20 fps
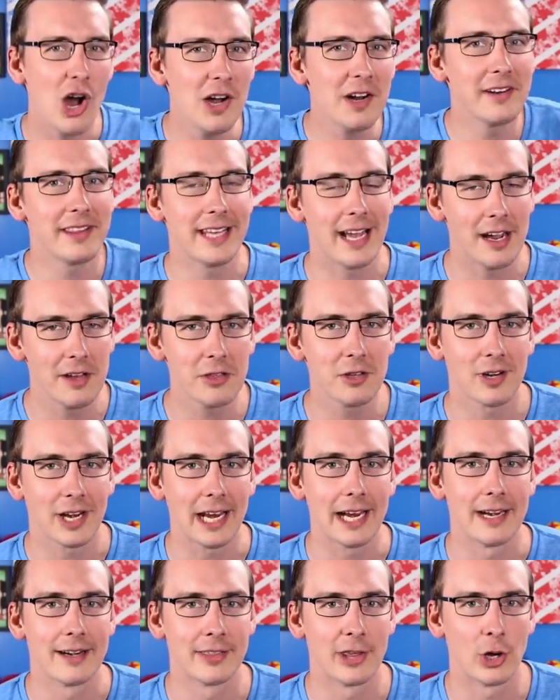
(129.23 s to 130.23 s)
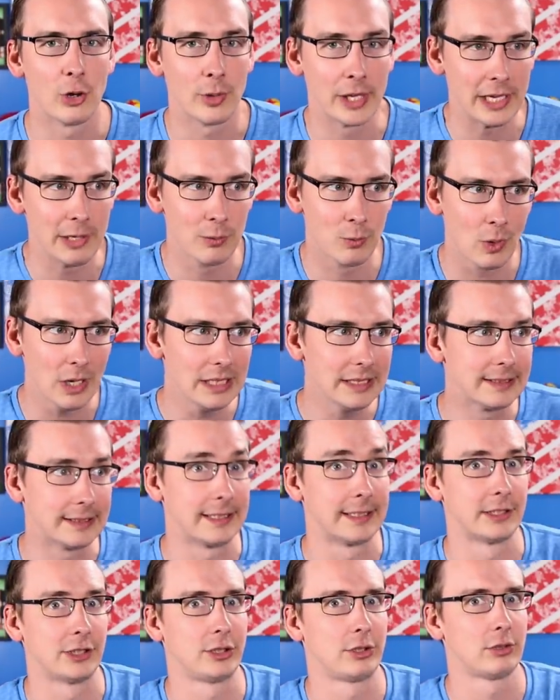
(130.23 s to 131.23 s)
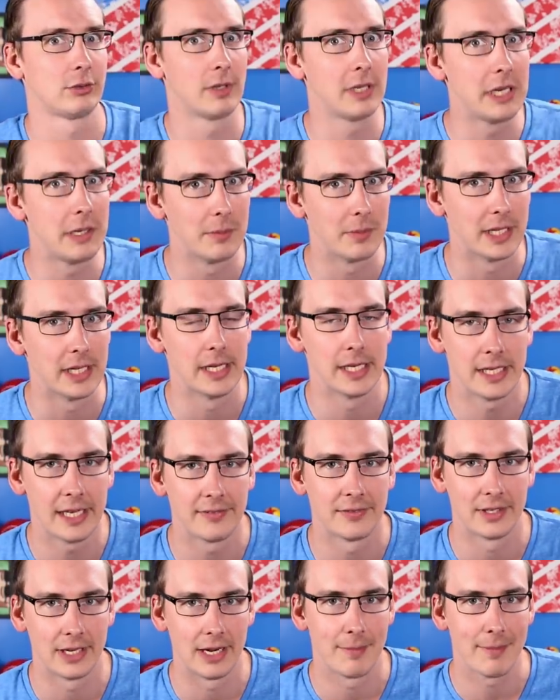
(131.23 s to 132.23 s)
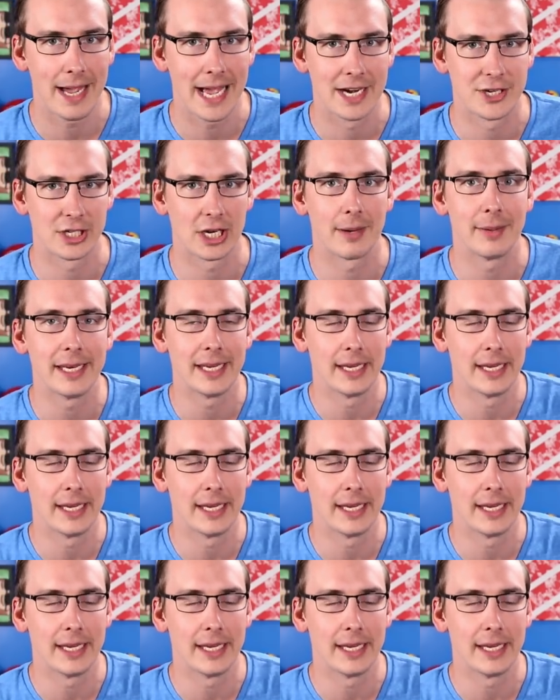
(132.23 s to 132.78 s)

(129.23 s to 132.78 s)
On the other hand, though, he was extremely gifted at magic. I